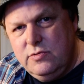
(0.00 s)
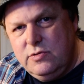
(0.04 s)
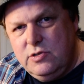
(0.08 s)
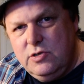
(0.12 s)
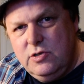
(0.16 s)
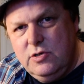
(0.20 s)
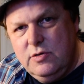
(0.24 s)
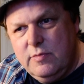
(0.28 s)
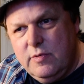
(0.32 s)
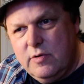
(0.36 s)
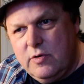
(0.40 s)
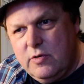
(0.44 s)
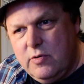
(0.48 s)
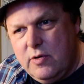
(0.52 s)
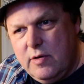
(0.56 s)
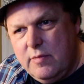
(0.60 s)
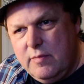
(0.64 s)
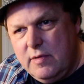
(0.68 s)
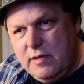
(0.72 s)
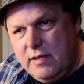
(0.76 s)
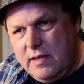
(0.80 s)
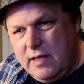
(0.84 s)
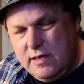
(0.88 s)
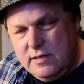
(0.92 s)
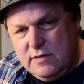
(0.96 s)
tube
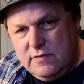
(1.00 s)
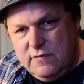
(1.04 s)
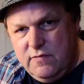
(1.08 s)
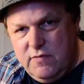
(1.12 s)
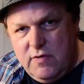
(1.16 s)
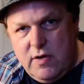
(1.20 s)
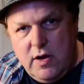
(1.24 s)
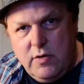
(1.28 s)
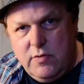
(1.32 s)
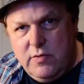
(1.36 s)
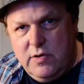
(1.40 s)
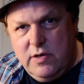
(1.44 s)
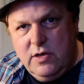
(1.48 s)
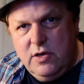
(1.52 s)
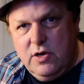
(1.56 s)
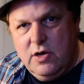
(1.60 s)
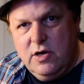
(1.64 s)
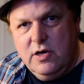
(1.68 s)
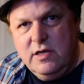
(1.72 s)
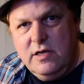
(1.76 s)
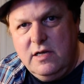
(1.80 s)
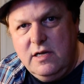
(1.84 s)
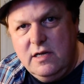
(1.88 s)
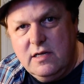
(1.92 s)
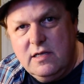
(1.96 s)
equipment that's very
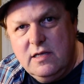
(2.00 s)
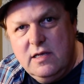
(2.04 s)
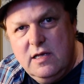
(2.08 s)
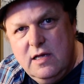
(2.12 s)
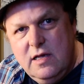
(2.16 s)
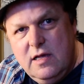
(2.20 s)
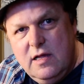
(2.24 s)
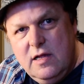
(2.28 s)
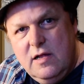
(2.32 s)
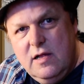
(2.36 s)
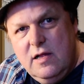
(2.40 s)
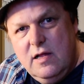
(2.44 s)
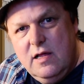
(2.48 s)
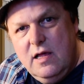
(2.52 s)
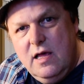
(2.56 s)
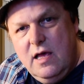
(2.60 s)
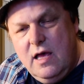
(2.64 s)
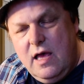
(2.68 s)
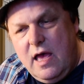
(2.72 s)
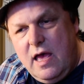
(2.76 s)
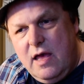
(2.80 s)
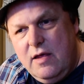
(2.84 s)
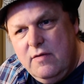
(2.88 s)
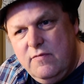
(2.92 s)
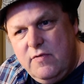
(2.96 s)
good
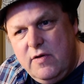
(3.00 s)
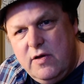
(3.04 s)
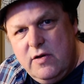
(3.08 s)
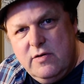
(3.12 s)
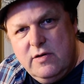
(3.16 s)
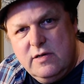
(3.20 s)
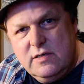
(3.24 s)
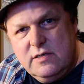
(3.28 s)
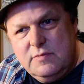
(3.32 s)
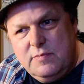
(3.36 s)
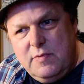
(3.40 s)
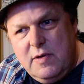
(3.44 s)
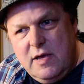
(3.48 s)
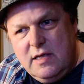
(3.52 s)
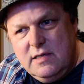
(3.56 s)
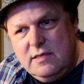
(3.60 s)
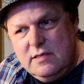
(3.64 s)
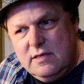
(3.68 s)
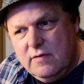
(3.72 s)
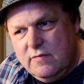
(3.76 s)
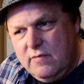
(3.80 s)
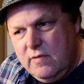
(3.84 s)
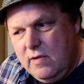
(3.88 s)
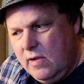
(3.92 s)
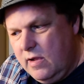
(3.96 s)
and very
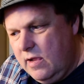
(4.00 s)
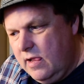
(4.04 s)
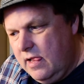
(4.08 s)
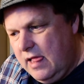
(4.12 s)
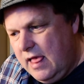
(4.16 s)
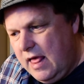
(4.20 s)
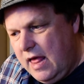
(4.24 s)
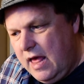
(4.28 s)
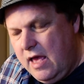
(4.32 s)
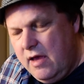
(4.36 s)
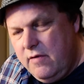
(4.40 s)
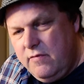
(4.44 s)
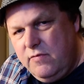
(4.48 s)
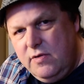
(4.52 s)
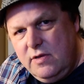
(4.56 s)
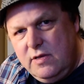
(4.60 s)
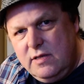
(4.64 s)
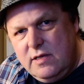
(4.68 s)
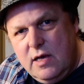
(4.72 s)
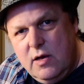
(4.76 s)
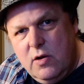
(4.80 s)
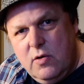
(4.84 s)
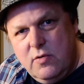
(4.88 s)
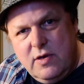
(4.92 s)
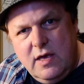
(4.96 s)
expensive. Every
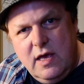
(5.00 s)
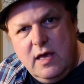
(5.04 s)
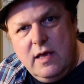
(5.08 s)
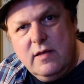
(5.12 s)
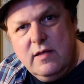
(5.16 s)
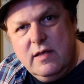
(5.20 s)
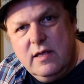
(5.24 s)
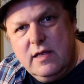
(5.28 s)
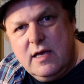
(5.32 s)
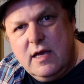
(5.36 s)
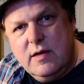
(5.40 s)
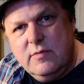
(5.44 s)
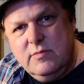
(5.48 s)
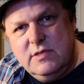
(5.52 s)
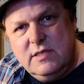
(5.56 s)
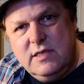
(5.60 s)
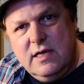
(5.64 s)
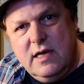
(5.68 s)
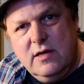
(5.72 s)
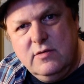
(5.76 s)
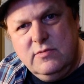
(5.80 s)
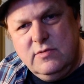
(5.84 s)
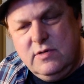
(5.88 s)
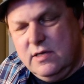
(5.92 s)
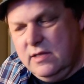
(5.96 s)
time, okay, it comes
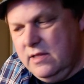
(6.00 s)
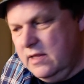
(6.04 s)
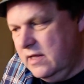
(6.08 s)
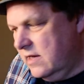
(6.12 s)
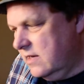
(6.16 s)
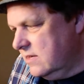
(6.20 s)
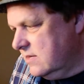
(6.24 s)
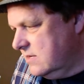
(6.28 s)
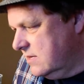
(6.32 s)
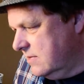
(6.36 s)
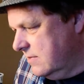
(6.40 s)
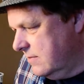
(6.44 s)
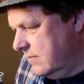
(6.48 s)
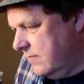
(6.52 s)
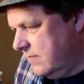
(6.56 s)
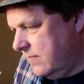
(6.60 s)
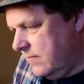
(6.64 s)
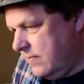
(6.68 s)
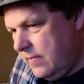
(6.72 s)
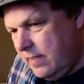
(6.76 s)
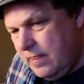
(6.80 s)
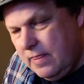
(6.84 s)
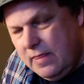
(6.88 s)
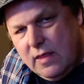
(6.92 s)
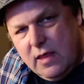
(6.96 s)
down to this.
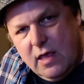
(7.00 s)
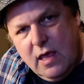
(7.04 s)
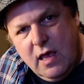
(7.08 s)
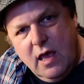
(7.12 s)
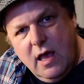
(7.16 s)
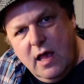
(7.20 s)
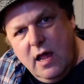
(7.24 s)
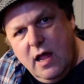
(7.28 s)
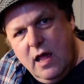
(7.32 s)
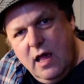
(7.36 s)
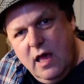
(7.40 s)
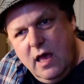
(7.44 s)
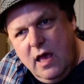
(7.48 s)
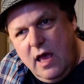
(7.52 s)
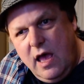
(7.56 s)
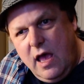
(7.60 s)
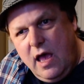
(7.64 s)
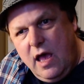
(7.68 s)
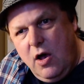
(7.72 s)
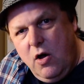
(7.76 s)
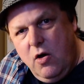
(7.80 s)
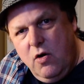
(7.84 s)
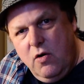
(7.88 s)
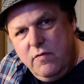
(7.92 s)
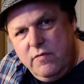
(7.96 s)

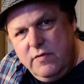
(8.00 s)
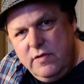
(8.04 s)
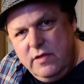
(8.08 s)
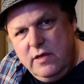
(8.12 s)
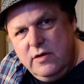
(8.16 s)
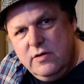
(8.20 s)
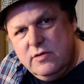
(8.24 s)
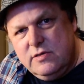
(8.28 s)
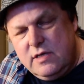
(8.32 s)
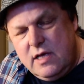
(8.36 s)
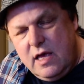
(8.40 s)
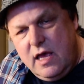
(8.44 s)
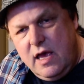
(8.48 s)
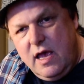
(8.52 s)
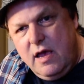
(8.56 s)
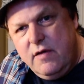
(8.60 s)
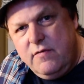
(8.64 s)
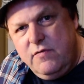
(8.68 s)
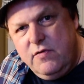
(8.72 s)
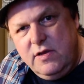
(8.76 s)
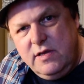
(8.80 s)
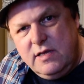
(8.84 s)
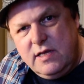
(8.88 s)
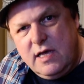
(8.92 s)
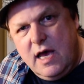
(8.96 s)
Over the years,
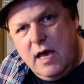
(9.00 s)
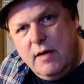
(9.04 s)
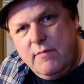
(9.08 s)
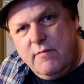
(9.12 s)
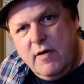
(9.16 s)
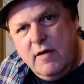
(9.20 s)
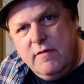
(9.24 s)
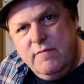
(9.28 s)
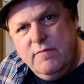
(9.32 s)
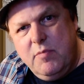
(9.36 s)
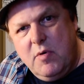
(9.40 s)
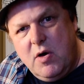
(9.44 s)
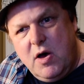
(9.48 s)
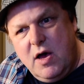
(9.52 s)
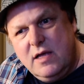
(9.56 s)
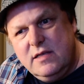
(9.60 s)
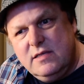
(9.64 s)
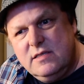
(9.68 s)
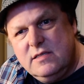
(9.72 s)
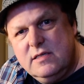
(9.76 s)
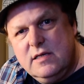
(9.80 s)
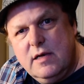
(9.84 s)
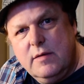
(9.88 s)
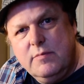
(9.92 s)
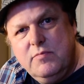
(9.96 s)
every time I've bought
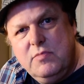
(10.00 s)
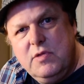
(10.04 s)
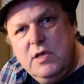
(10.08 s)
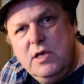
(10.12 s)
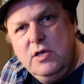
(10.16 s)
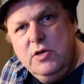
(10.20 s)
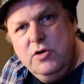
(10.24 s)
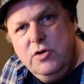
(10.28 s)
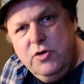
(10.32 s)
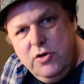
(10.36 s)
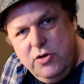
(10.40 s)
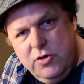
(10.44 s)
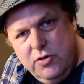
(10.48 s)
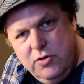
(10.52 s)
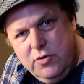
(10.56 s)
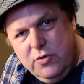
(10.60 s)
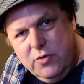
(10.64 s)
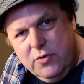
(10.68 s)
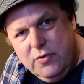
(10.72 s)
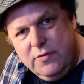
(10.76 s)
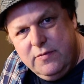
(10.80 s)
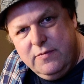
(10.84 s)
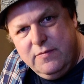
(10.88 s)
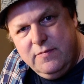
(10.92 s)
something new